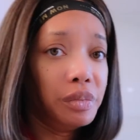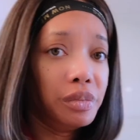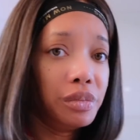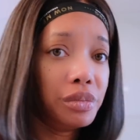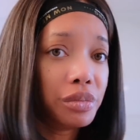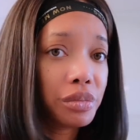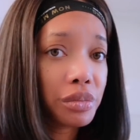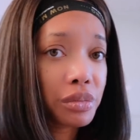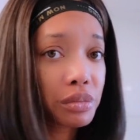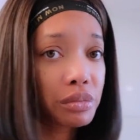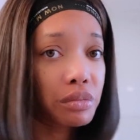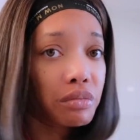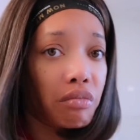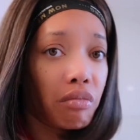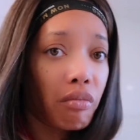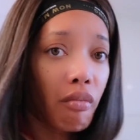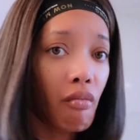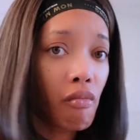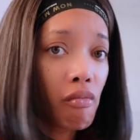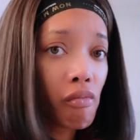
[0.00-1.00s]

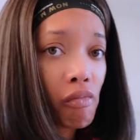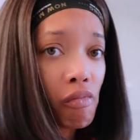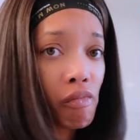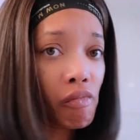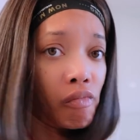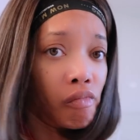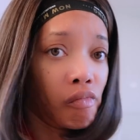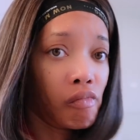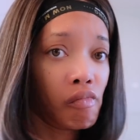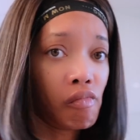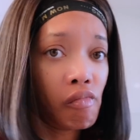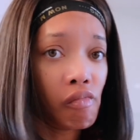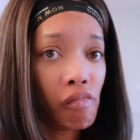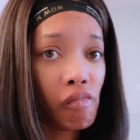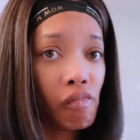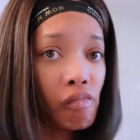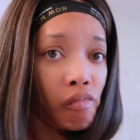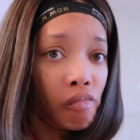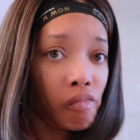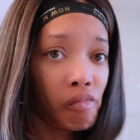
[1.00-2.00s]

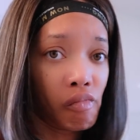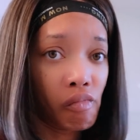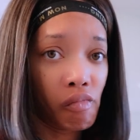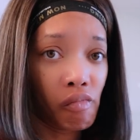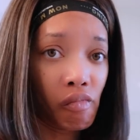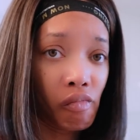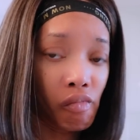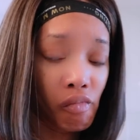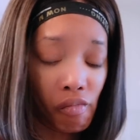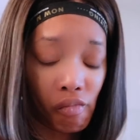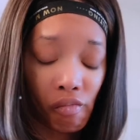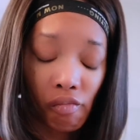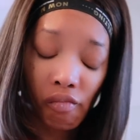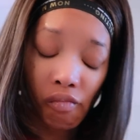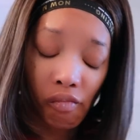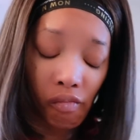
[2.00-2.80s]
(no one is talking)